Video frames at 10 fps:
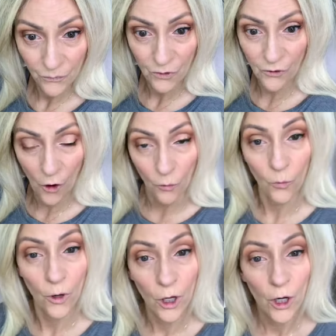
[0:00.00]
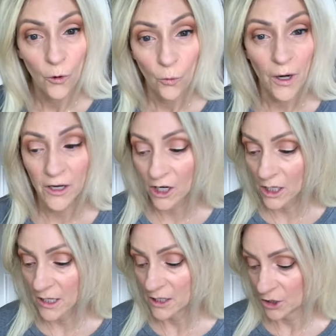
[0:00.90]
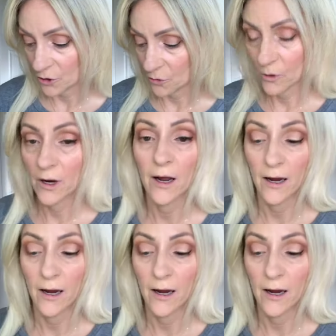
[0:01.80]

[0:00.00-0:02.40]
So what you're gonna do